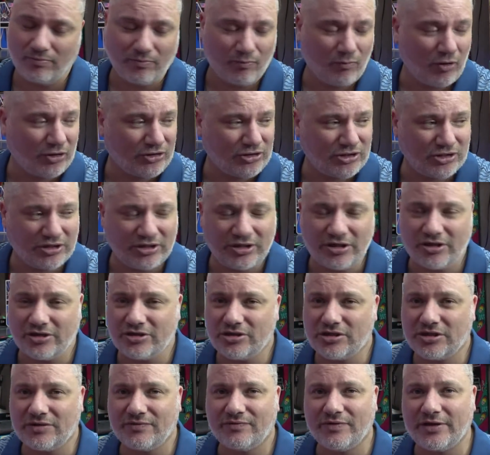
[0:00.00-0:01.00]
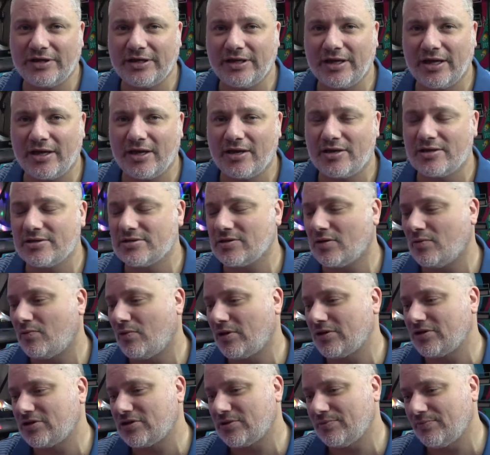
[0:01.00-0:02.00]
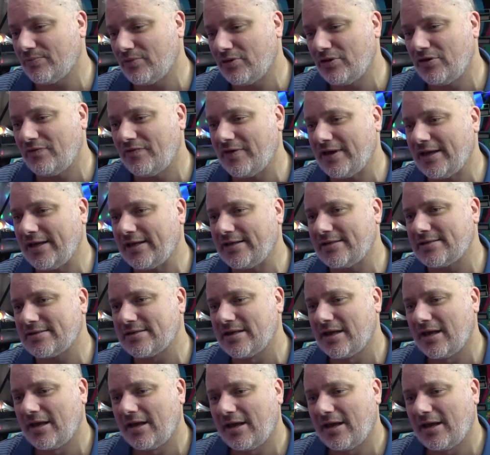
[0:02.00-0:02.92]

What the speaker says: watching YouTube videos. I'll watch some movies.